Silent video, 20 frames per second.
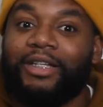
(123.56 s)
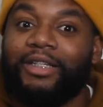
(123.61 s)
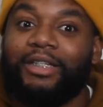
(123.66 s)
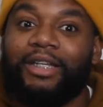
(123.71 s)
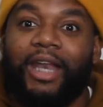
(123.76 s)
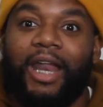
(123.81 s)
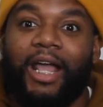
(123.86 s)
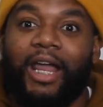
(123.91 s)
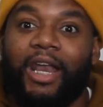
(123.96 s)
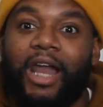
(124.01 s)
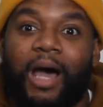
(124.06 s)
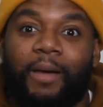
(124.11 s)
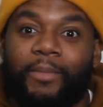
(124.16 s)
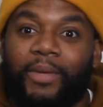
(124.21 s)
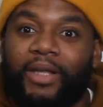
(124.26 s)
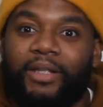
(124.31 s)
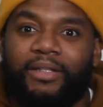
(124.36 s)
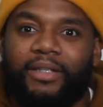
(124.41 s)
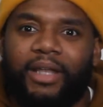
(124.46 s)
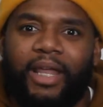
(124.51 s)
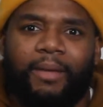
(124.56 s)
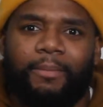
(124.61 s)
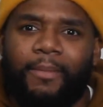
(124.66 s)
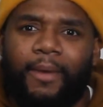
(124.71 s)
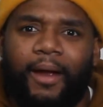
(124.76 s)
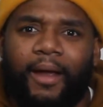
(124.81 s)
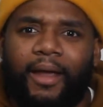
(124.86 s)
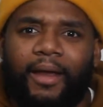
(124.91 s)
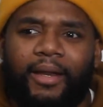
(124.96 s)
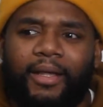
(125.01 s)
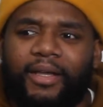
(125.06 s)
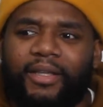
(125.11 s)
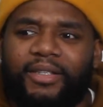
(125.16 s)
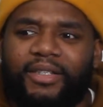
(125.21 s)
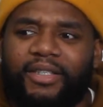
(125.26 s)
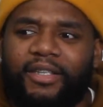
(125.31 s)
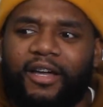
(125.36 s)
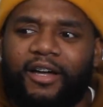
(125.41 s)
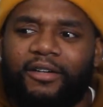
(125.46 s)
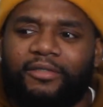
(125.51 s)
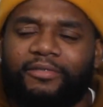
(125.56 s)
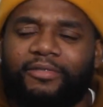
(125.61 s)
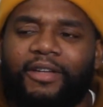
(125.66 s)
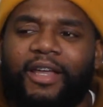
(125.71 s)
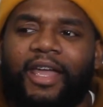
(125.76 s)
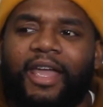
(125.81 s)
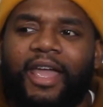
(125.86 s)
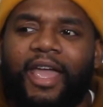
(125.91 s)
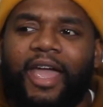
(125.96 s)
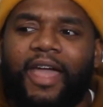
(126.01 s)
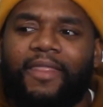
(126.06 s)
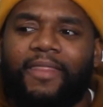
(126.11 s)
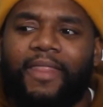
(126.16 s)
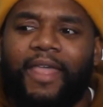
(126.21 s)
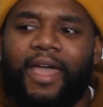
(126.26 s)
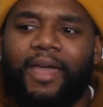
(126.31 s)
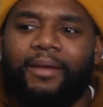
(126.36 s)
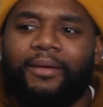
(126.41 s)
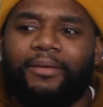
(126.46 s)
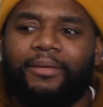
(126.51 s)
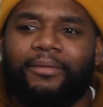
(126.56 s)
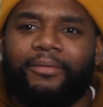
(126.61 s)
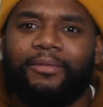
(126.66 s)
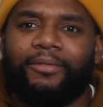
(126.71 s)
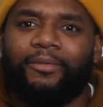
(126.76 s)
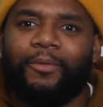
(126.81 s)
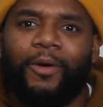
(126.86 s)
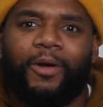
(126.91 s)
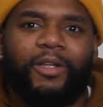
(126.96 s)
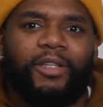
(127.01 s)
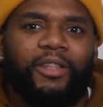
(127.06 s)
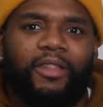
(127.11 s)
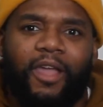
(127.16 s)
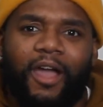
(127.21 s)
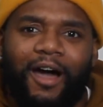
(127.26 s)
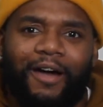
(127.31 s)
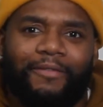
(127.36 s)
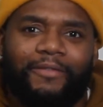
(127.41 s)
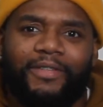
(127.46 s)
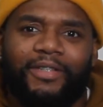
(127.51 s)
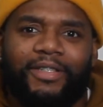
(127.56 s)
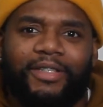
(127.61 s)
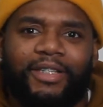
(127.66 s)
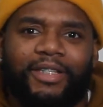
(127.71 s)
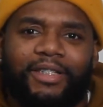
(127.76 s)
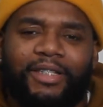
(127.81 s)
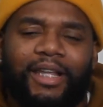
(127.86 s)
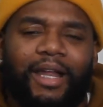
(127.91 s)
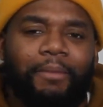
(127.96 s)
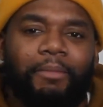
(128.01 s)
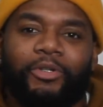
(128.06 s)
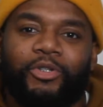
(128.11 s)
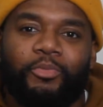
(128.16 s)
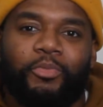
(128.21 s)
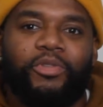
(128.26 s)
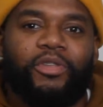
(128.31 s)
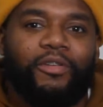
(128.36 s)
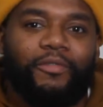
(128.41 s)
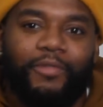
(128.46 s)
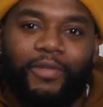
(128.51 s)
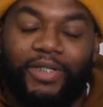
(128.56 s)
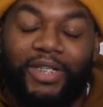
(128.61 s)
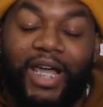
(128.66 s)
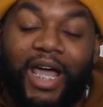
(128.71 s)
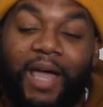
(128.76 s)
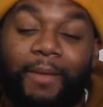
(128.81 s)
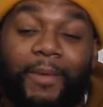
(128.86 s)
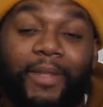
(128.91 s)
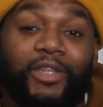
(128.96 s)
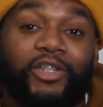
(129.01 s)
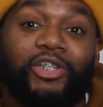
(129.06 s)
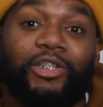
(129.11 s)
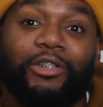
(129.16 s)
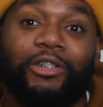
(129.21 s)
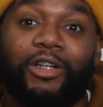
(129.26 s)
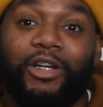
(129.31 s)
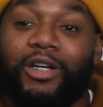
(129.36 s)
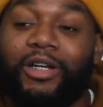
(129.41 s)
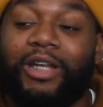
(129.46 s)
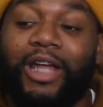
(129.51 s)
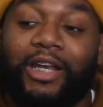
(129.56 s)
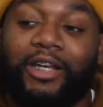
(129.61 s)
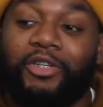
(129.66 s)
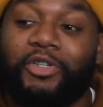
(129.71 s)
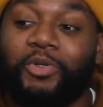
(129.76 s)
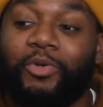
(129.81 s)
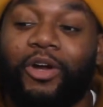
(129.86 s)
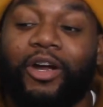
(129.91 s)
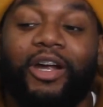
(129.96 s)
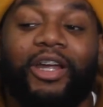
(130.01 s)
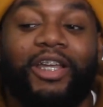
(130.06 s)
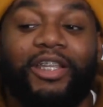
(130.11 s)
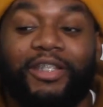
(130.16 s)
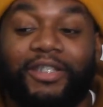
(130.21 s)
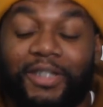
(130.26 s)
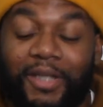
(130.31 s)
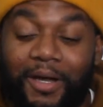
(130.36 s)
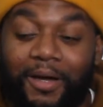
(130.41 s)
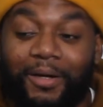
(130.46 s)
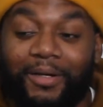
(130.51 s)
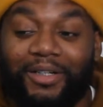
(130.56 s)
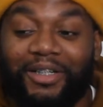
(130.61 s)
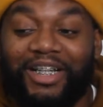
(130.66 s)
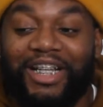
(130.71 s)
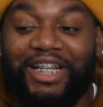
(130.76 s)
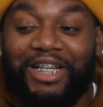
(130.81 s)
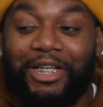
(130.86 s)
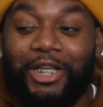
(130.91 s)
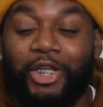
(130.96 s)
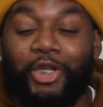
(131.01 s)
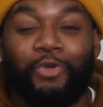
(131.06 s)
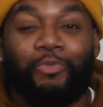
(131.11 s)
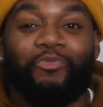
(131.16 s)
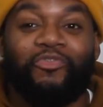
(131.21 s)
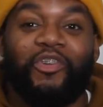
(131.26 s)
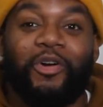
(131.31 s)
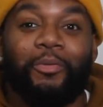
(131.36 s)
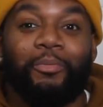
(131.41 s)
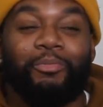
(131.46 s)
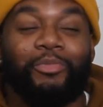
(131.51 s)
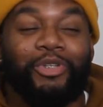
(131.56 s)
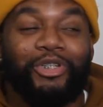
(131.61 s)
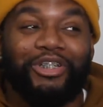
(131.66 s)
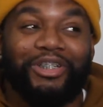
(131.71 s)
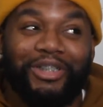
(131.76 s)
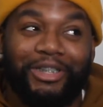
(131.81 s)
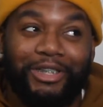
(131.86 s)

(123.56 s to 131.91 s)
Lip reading: did economics and like marketing and stuff, and then worked in the office and then said, I'm gonna do music full time. Then she learned how to do her hit song from